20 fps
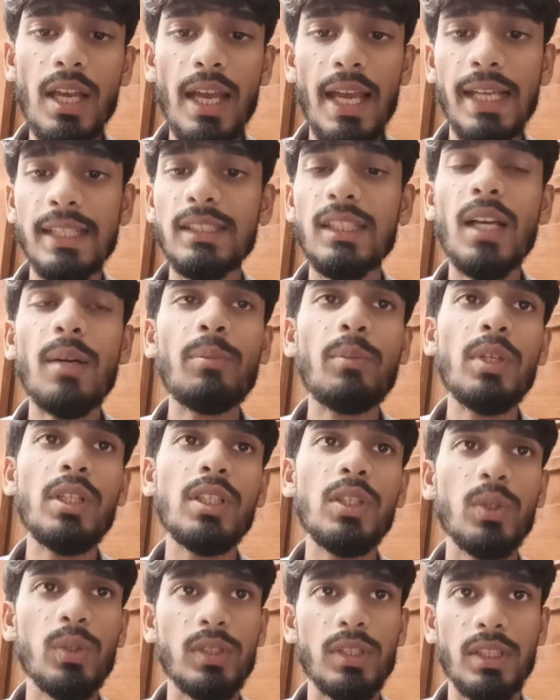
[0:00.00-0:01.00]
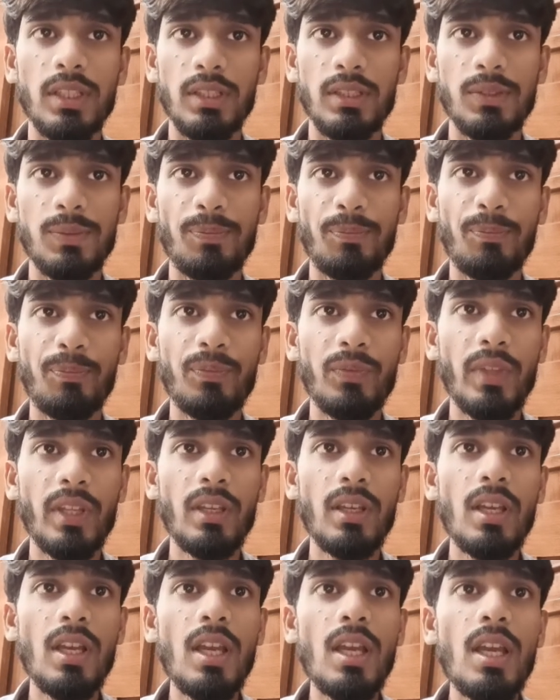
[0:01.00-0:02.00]
example use case.
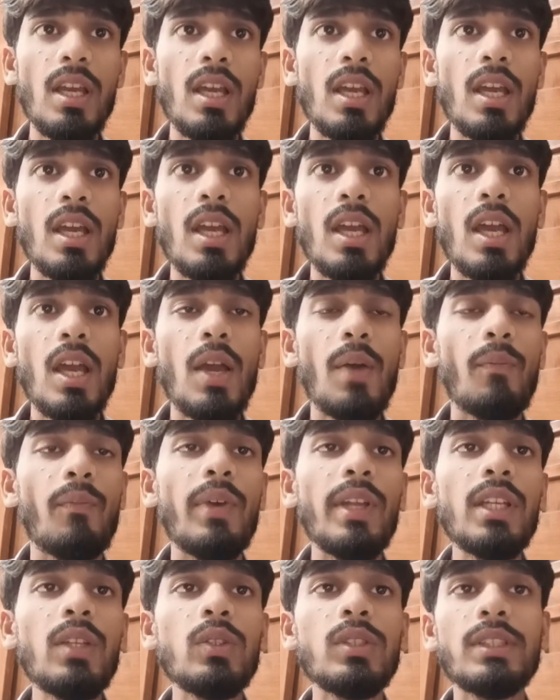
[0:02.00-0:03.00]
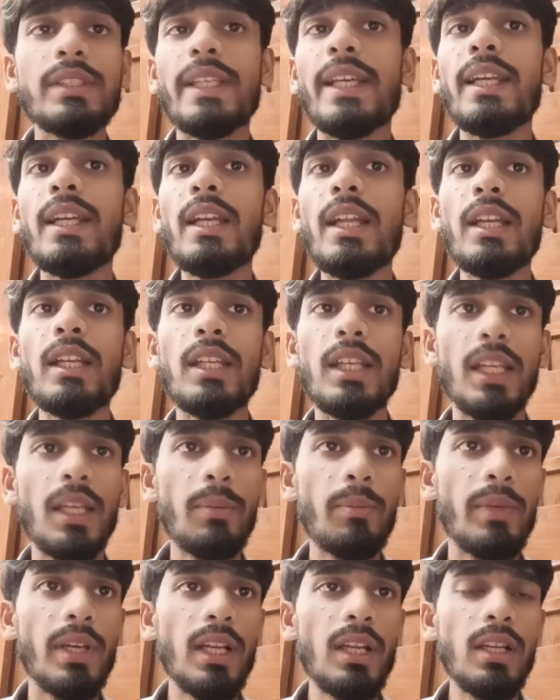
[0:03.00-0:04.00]
When you send an
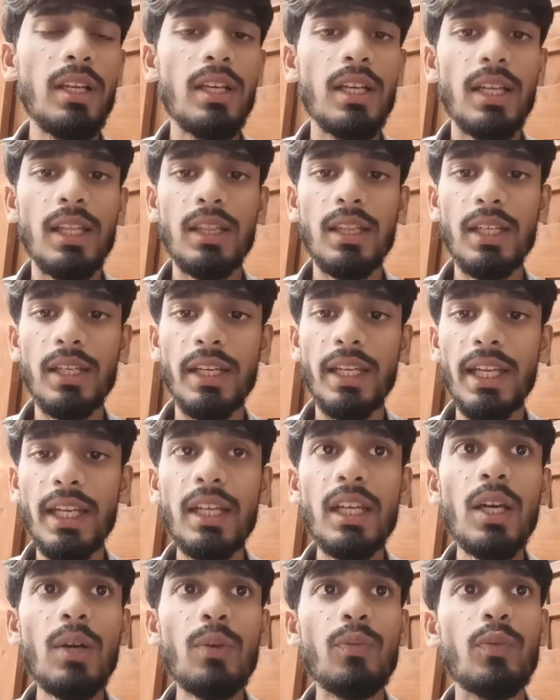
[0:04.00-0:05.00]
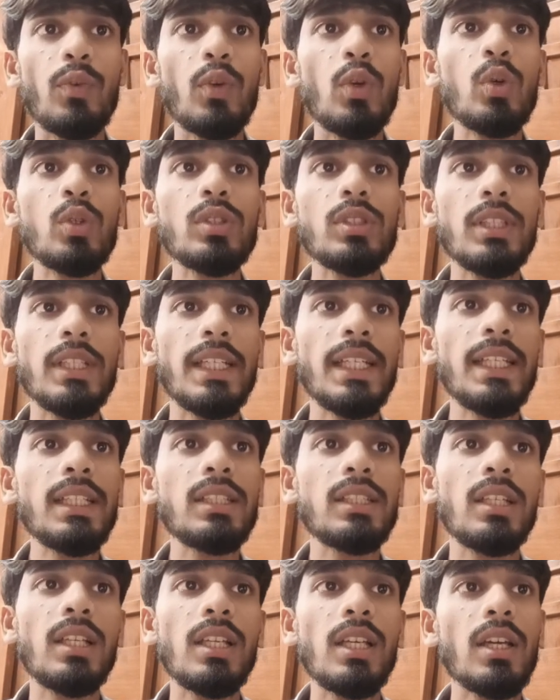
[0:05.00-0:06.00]
email, the data flows
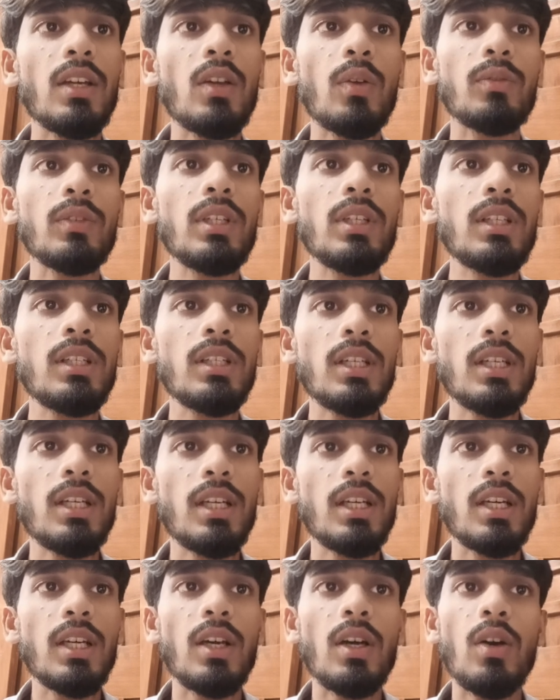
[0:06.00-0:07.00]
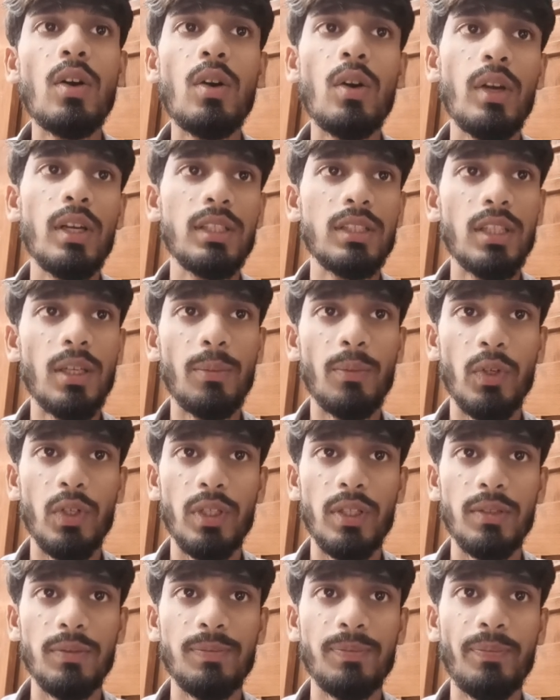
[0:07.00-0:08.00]
each layer of the OSI
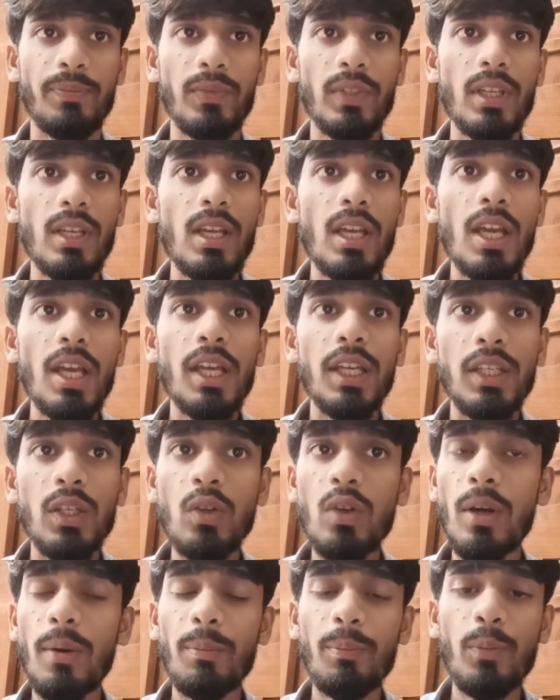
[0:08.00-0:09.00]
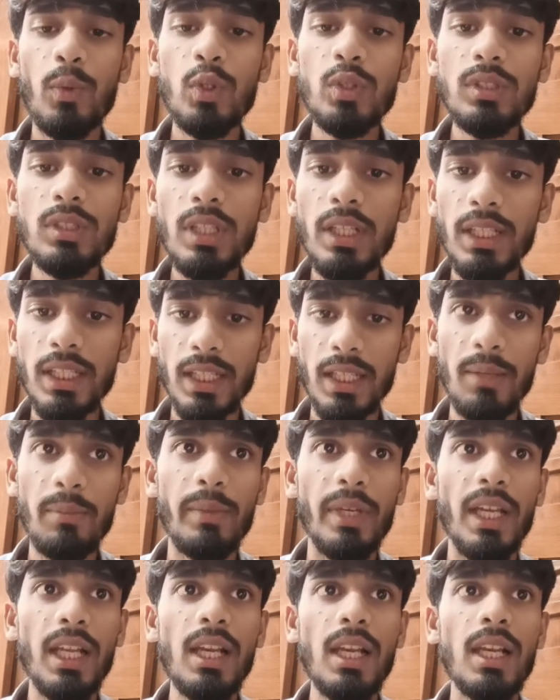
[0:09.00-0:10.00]
model. You compose the
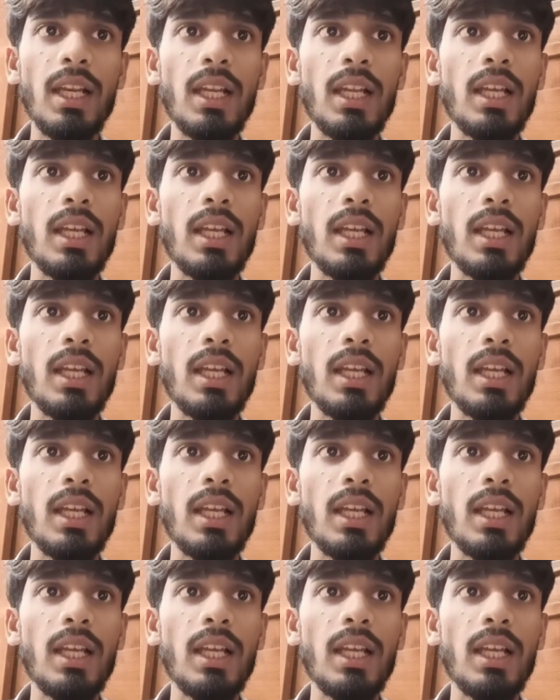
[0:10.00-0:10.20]
email